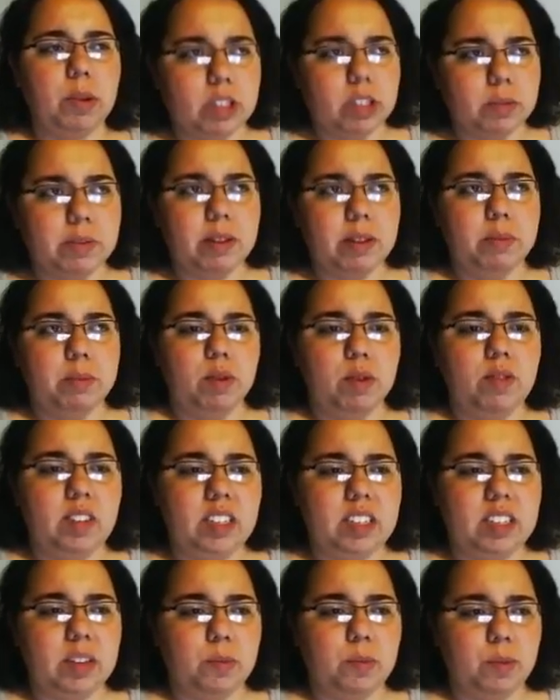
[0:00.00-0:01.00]
of the
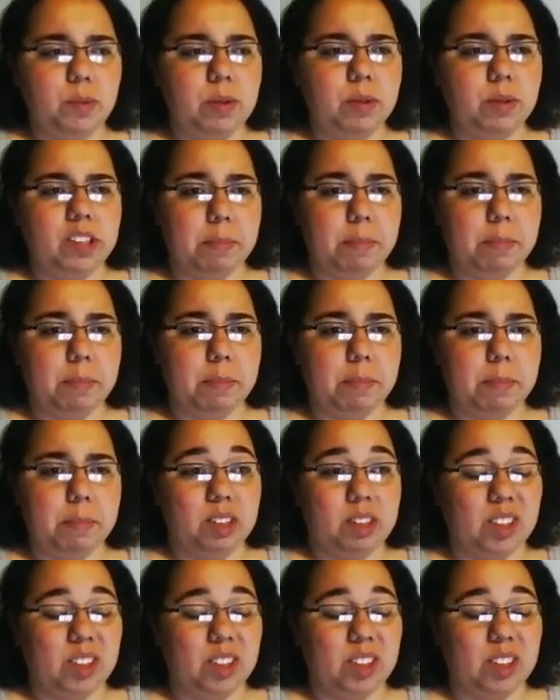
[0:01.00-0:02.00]
movies and reread some of the books,